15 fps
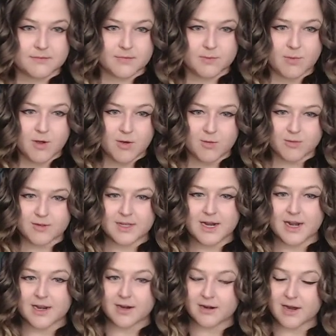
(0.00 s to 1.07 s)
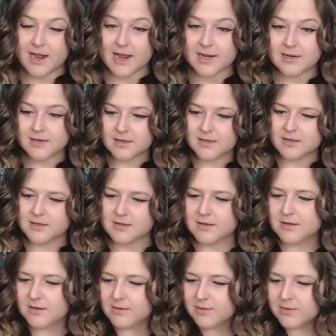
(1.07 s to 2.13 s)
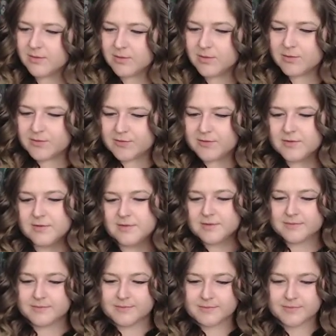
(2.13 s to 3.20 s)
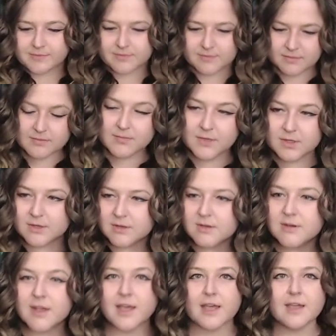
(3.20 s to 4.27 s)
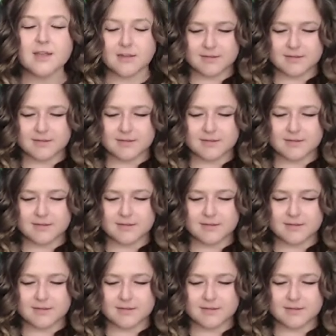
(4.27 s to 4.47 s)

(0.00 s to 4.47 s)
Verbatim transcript: Whoa, get out of here, ad. Woof! Okay.